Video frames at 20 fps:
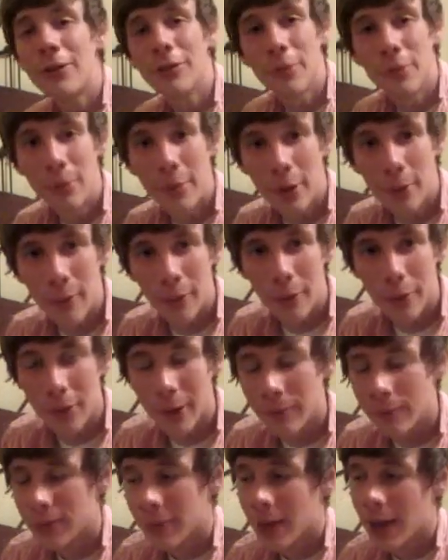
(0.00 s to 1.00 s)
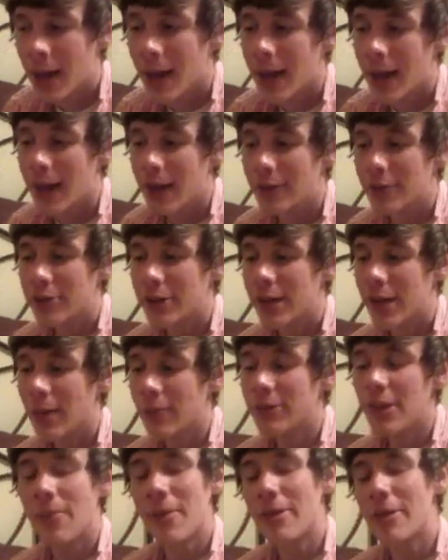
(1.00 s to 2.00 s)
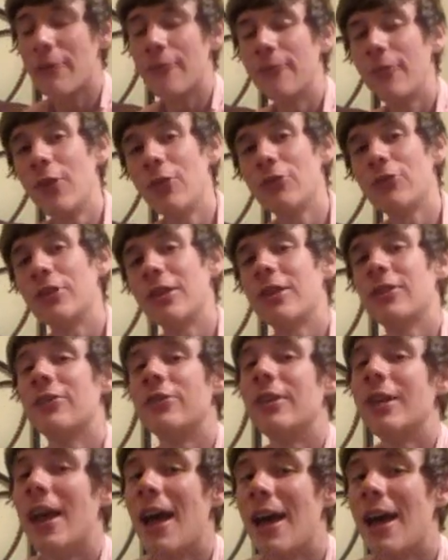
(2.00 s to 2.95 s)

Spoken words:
at the Biltmore, and she comes up, and the first thing she